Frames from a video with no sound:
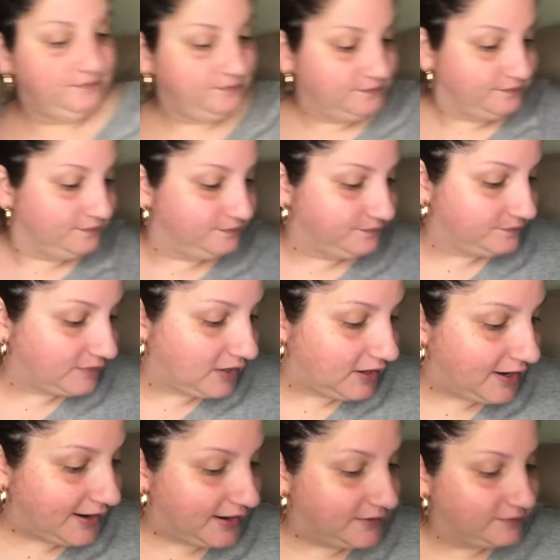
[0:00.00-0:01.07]
All
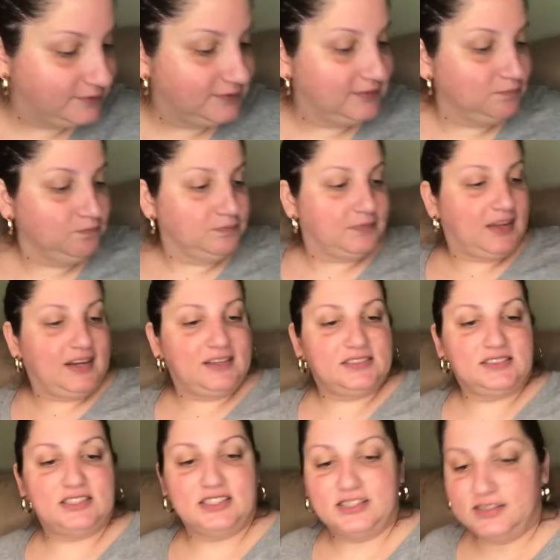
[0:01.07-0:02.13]
right, here's
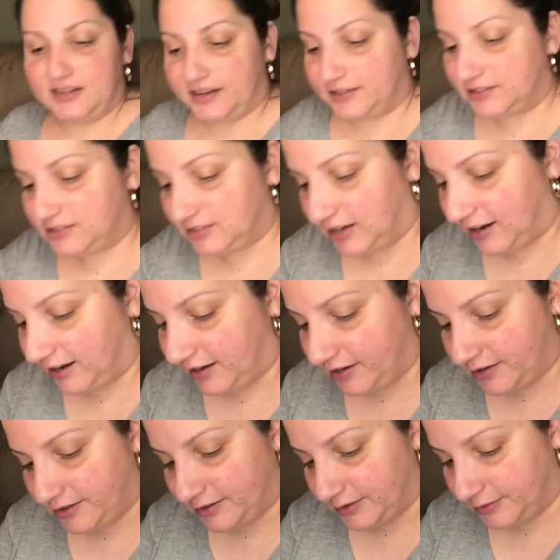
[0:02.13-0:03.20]
the next
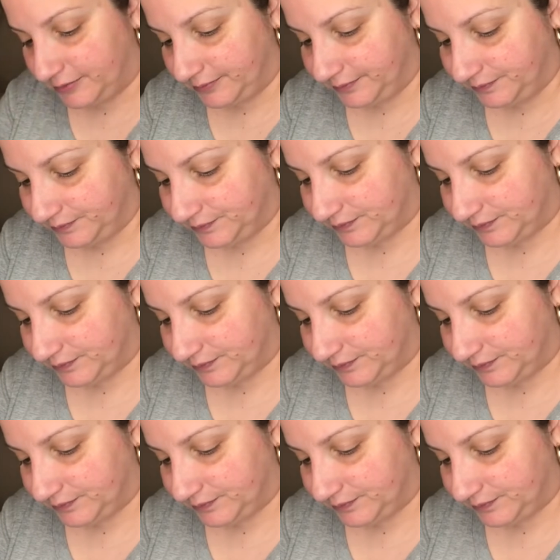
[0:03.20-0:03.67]
item.